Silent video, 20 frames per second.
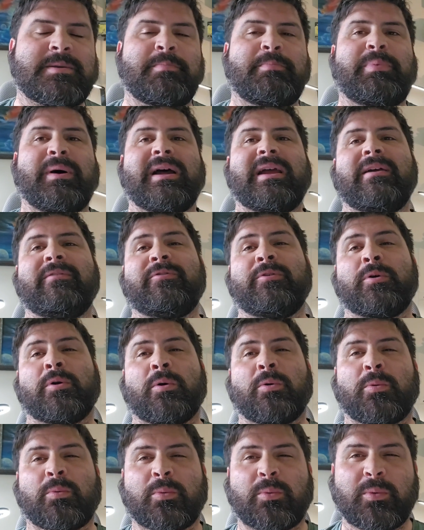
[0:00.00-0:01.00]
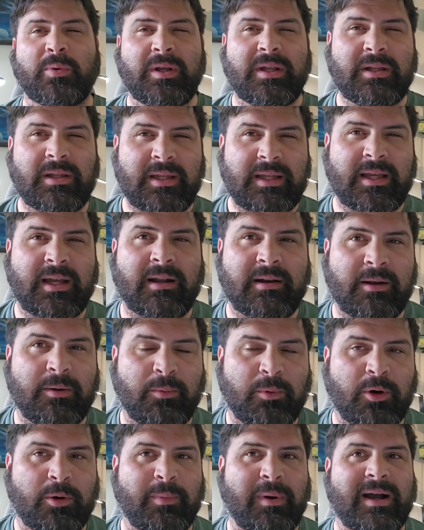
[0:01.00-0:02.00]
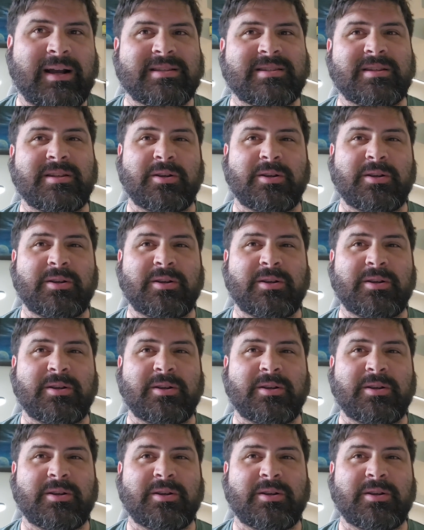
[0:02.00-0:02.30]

but if you're a really cunning war boss